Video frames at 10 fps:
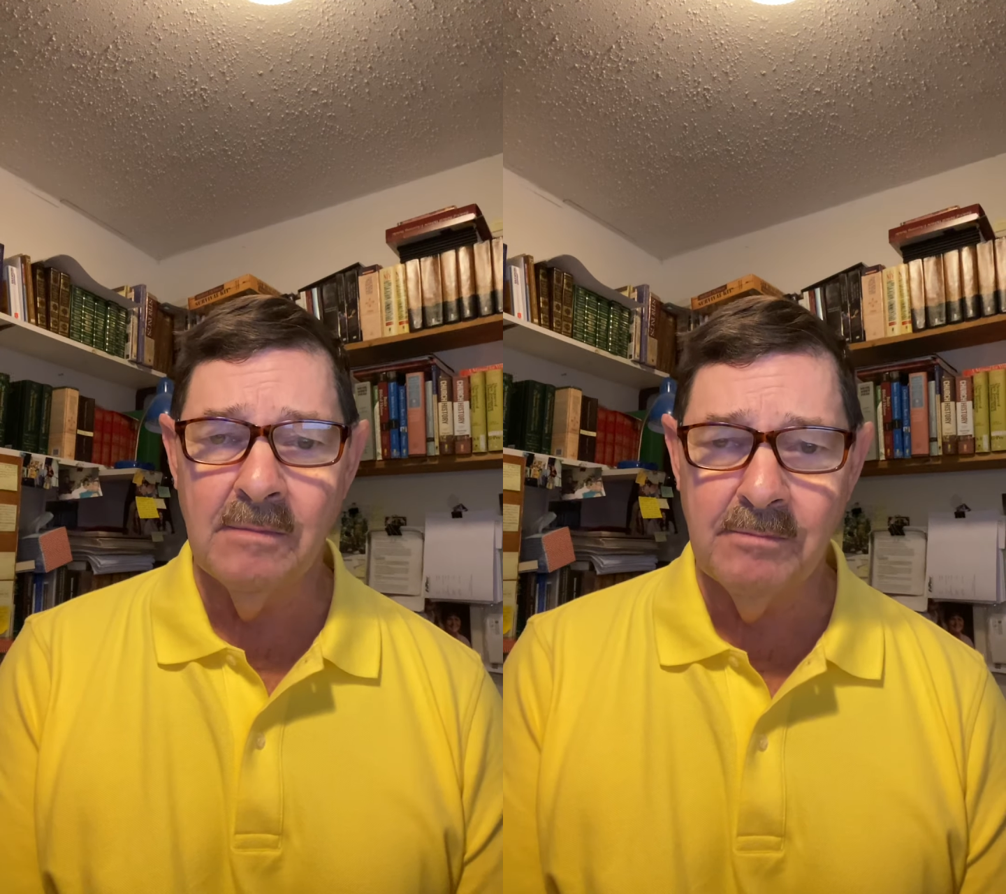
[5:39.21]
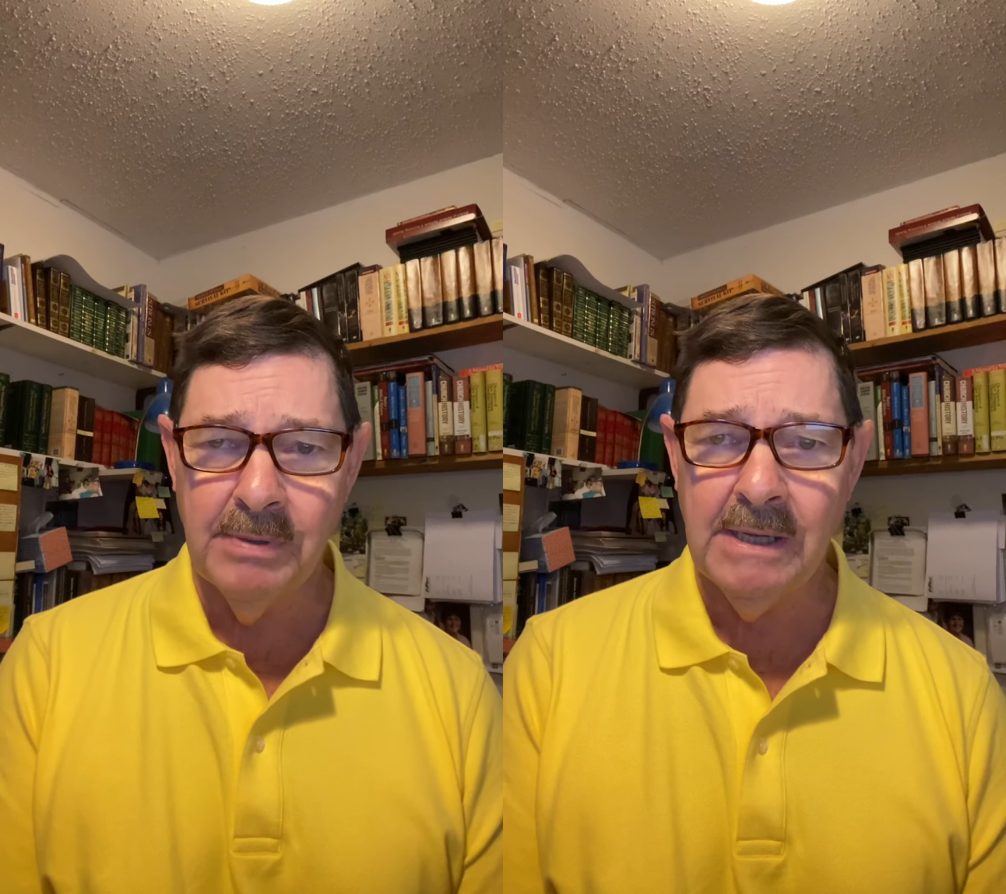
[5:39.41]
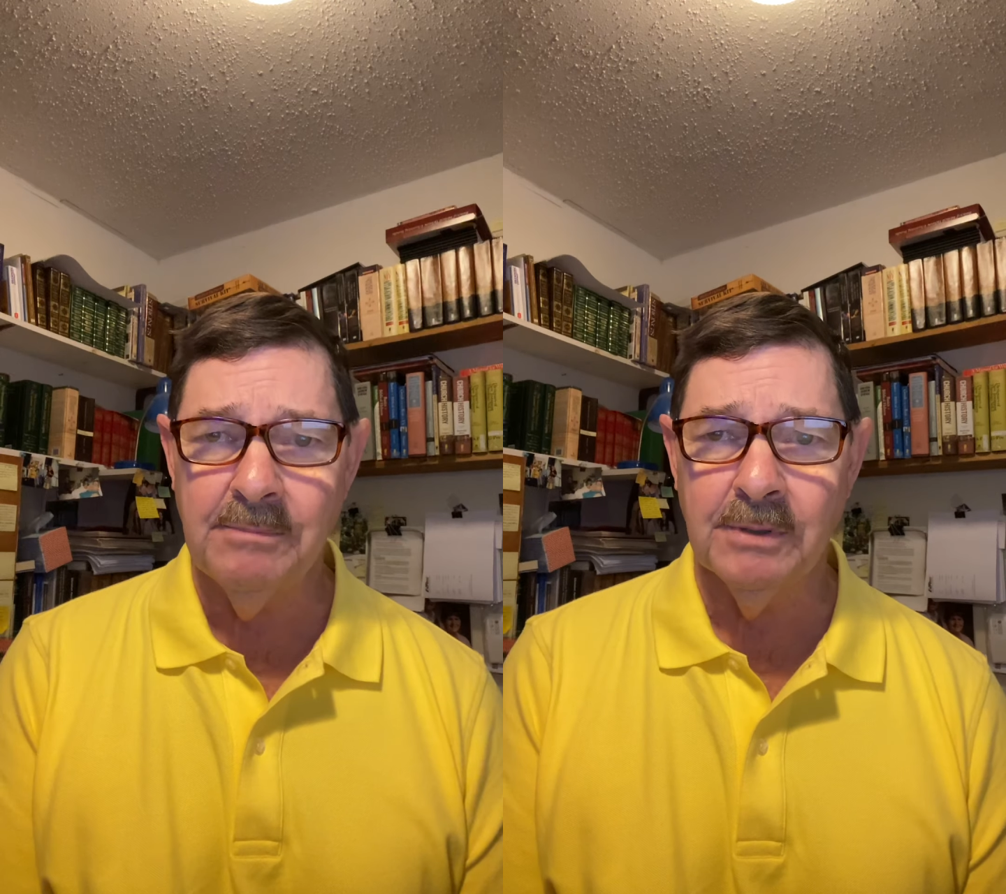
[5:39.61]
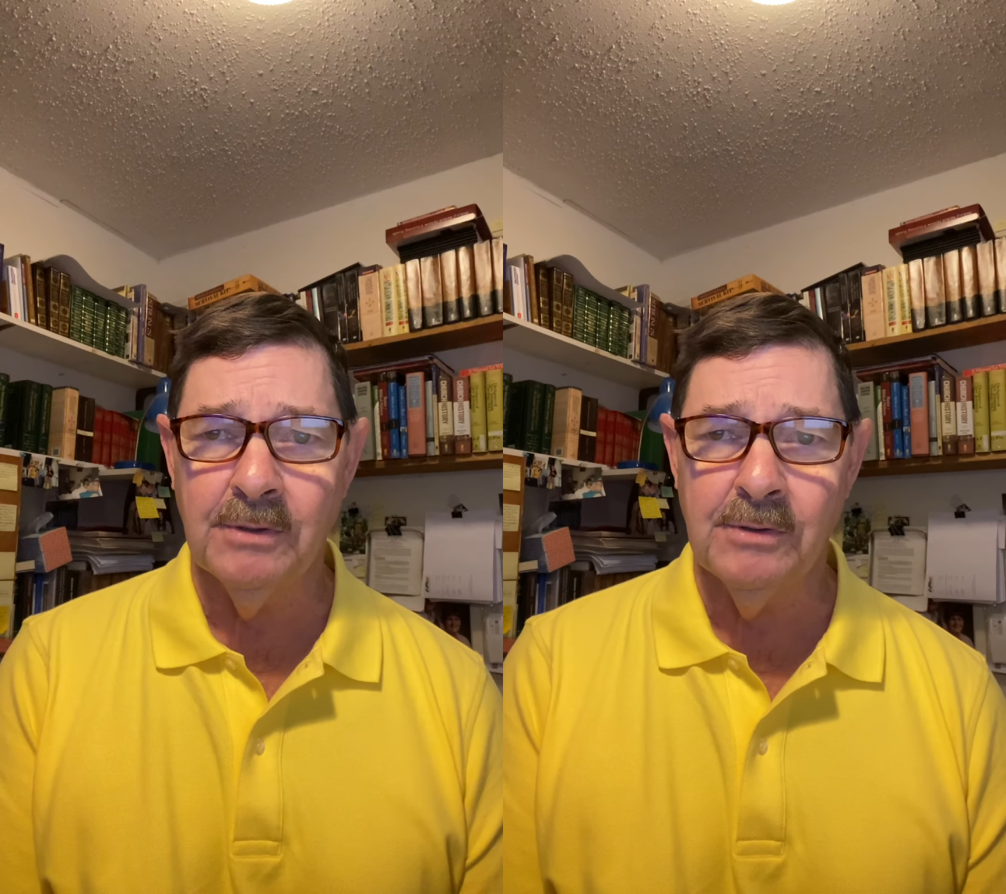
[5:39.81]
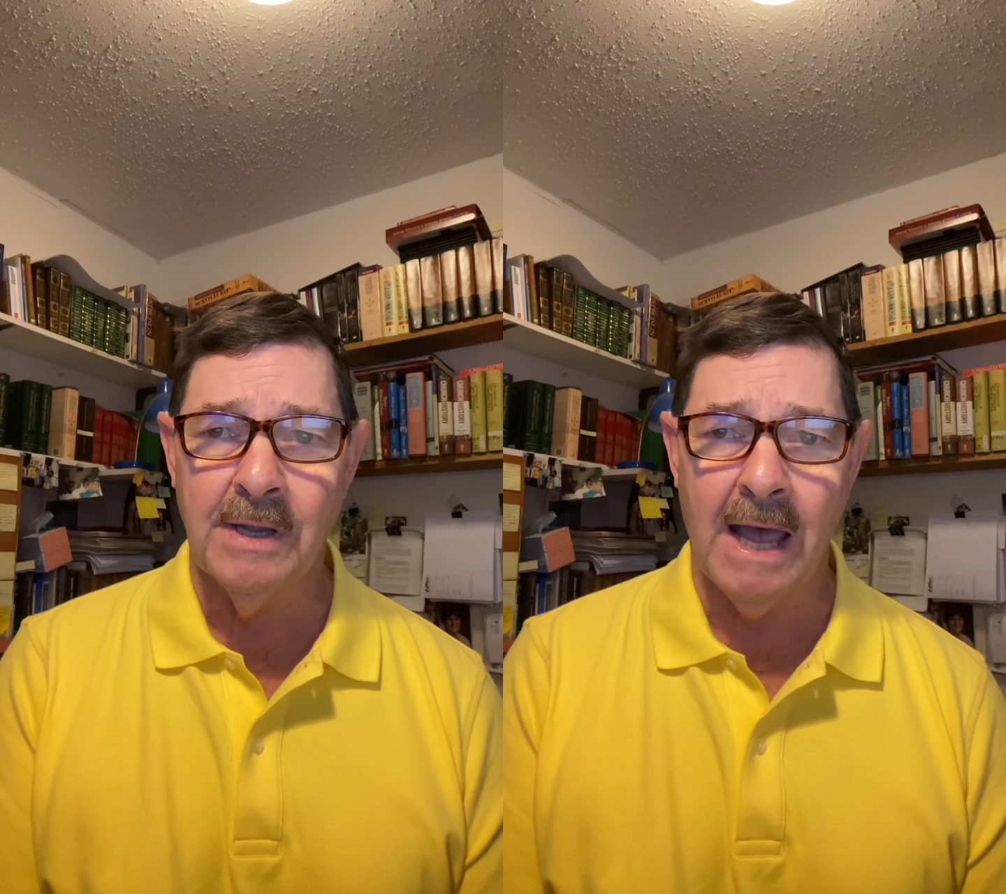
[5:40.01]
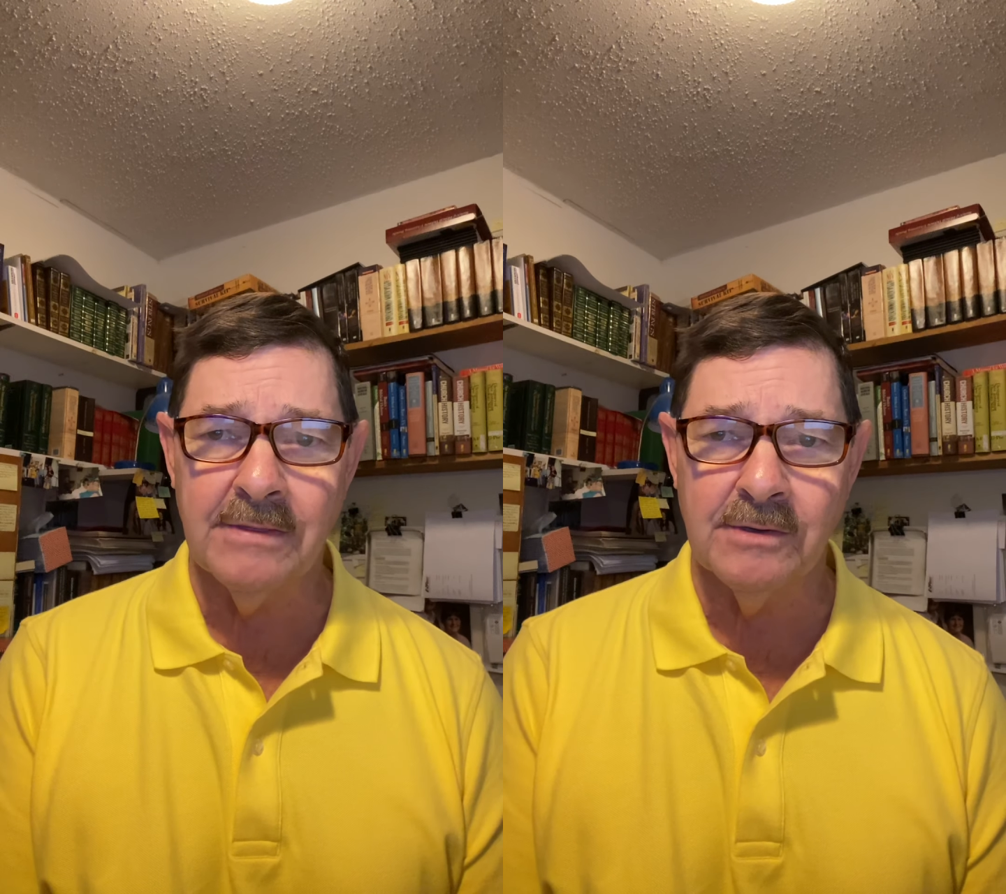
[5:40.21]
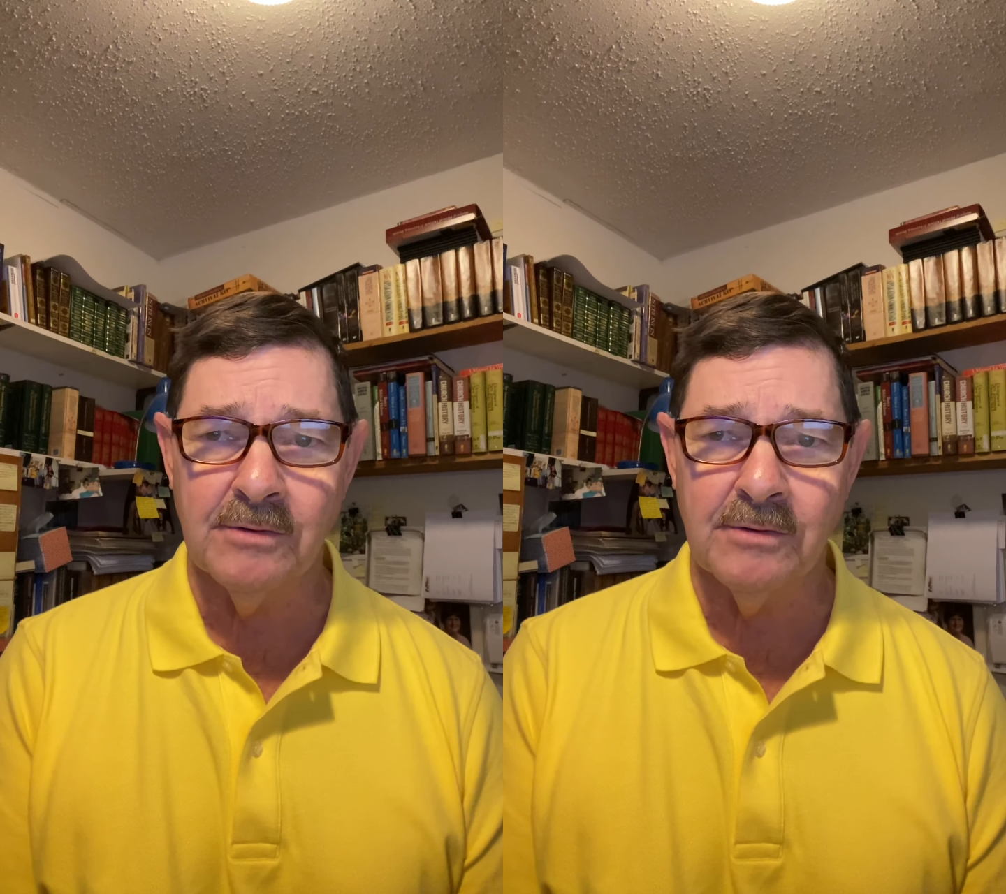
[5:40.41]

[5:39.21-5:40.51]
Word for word: people who gathered